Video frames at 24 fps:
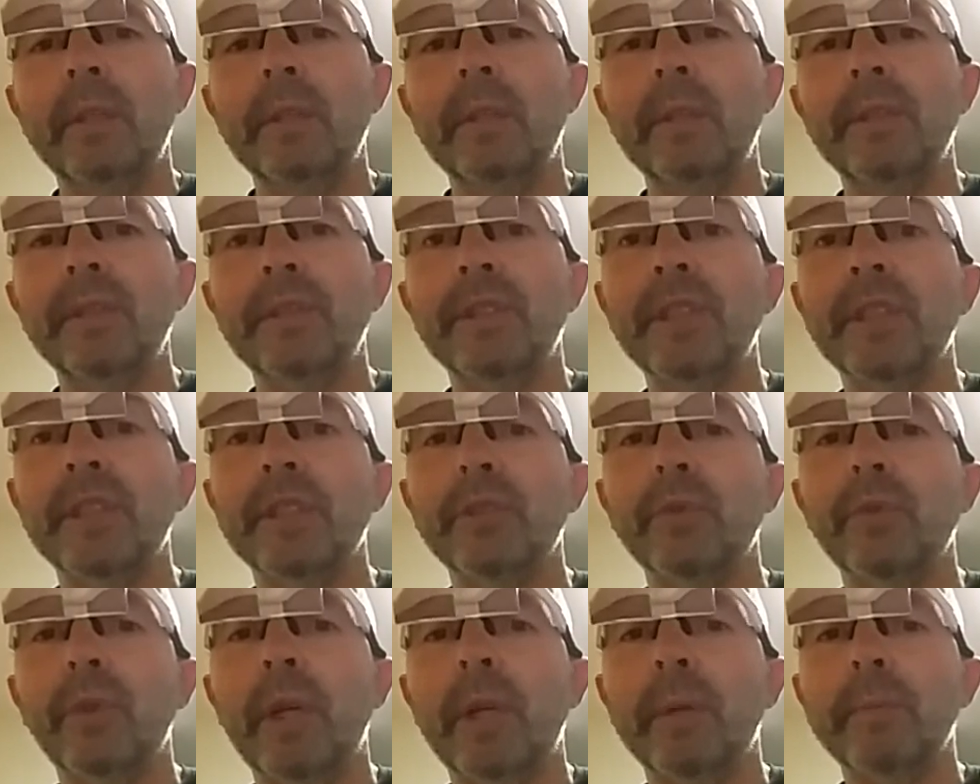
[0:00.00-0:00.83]
The
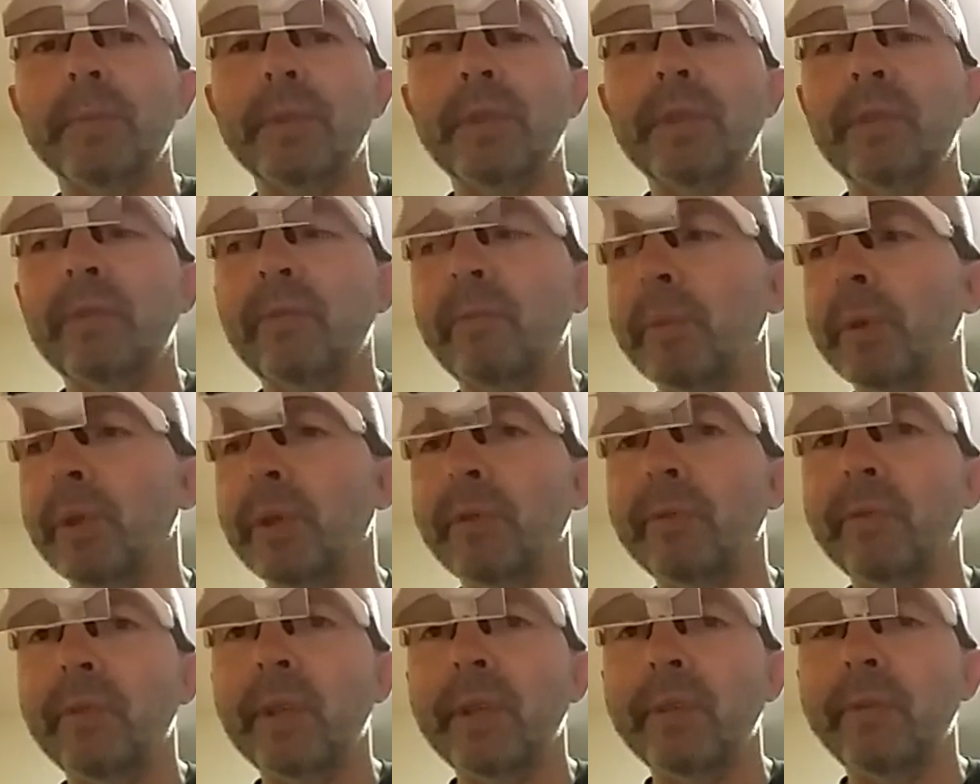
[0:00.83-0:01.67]
6 ramps of
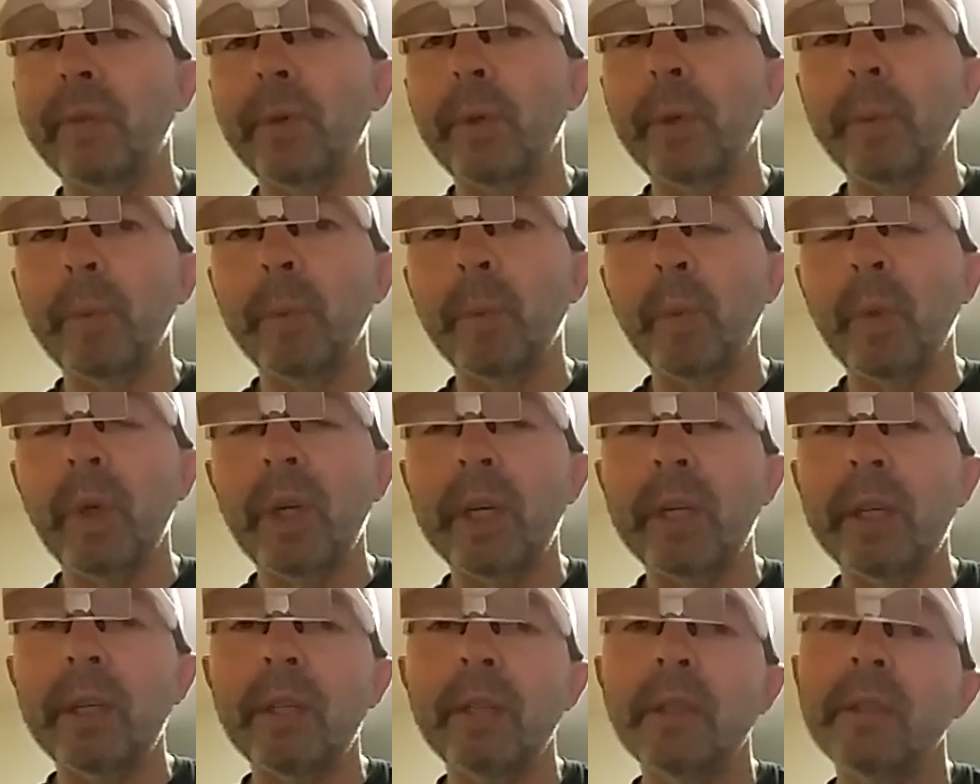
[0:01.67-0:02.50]
0.5 ribbon
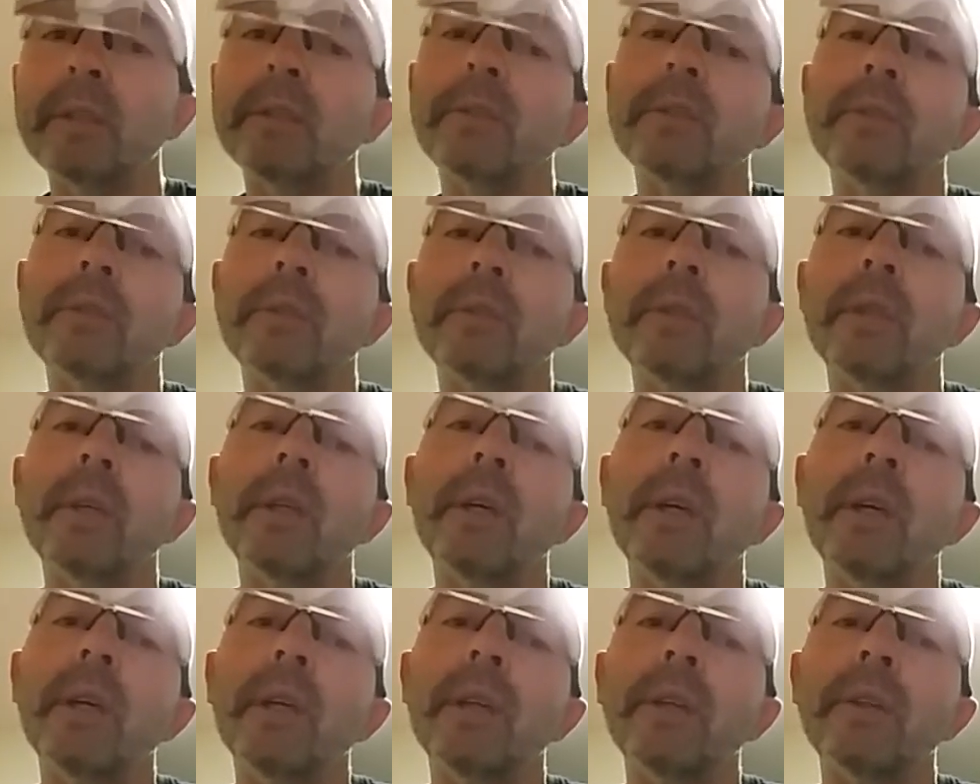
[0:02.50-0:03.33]
wire.
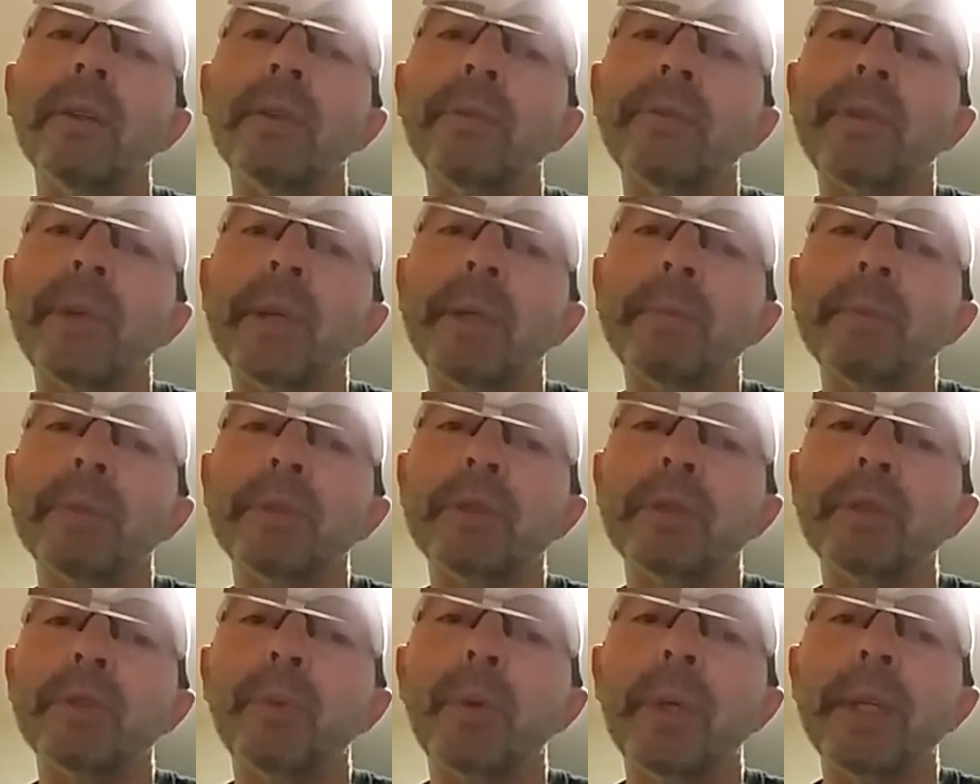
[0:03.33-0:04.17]
The
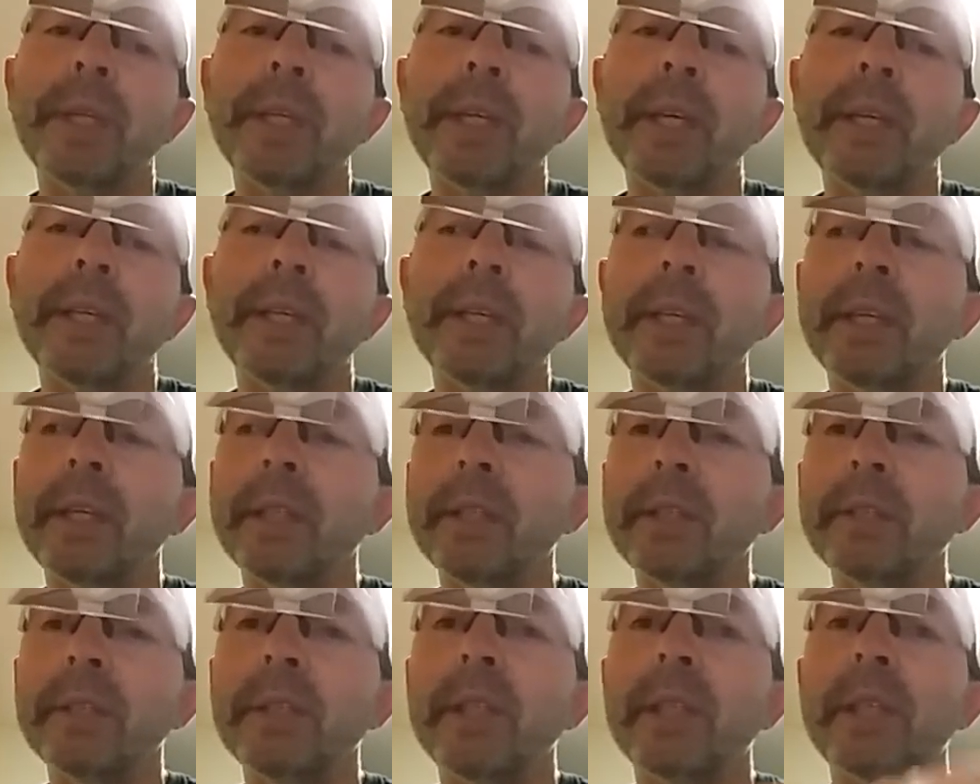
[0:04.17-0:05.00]
frame's 28
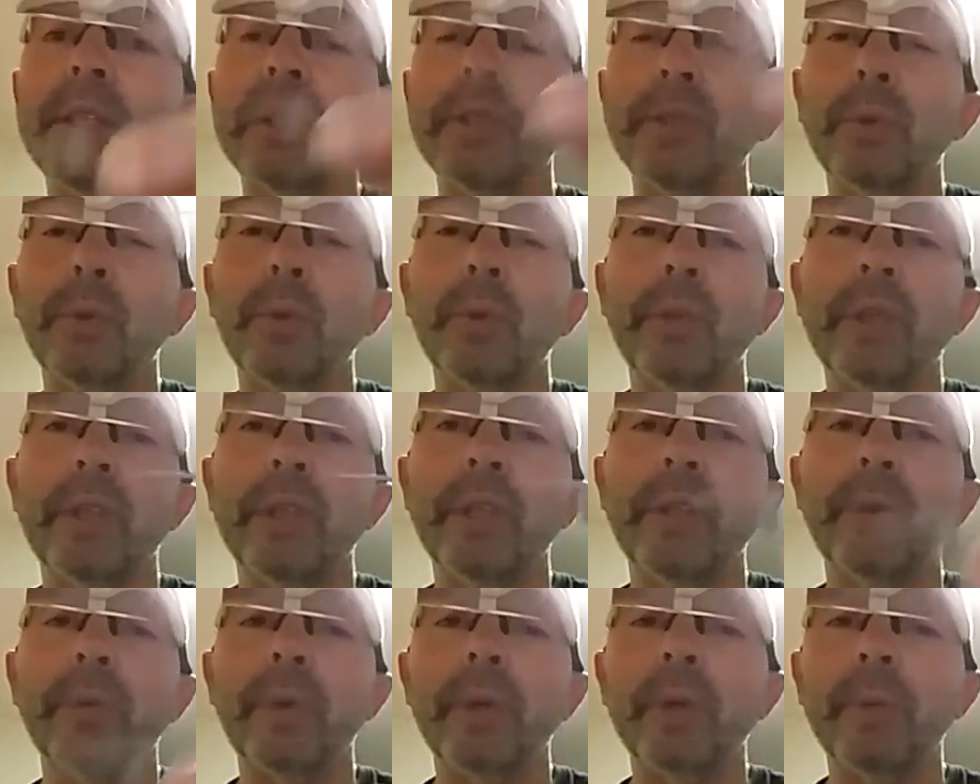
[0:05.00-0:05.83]
gauge and it's all
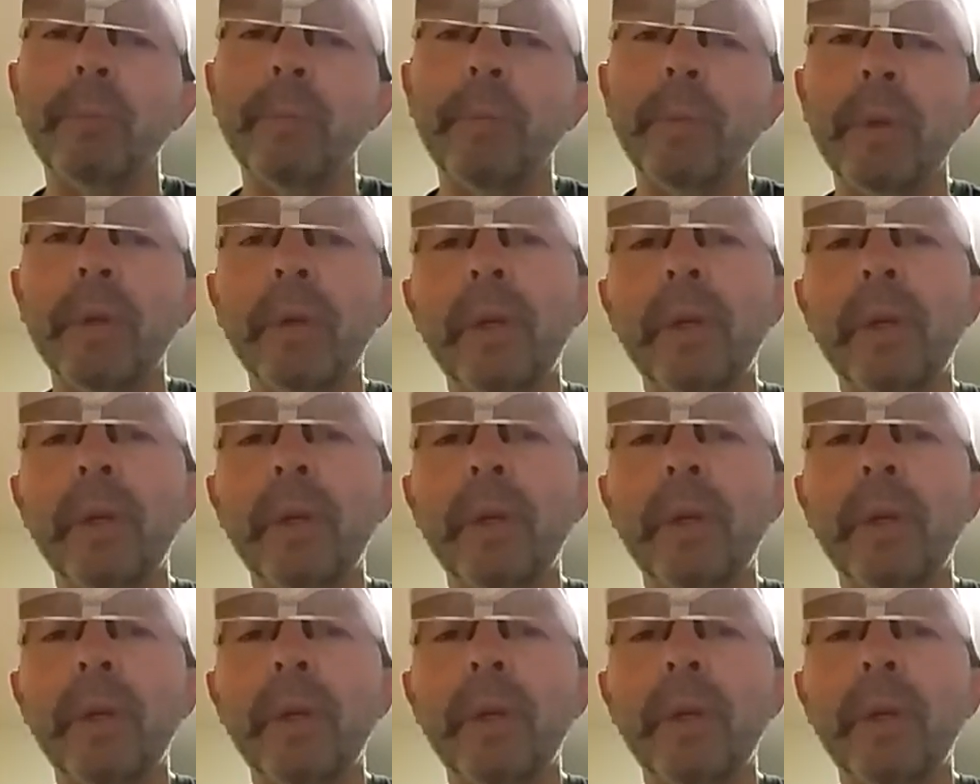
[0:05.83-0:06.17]
Icram.